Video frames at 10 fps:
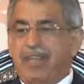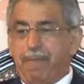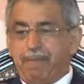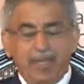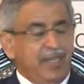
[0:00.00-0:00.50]

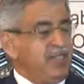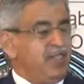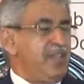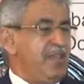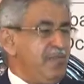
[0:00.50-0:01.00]

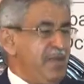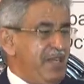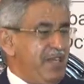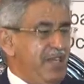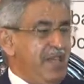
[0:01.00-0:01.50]
appearance in the
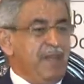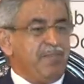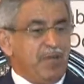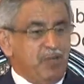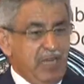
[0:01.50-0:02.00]
media,
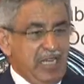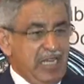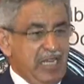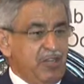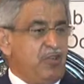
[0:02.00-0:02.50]
but we
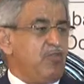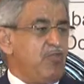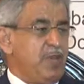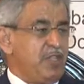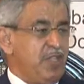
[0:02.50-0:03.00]
learn a lot
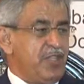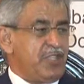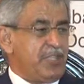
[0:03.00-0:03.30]
from each other's